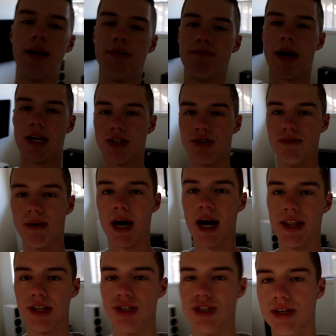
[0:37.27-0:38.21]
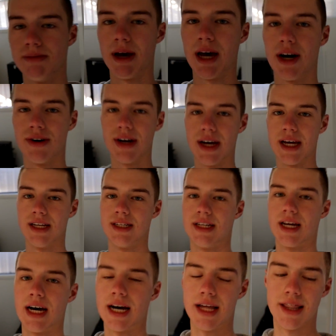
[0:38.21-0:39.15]
back to my other Gmail, and
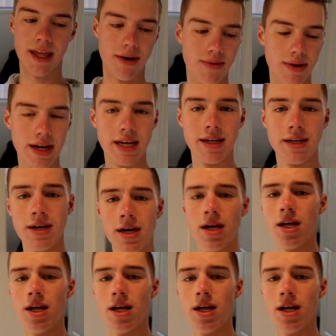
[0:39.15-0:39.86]
that way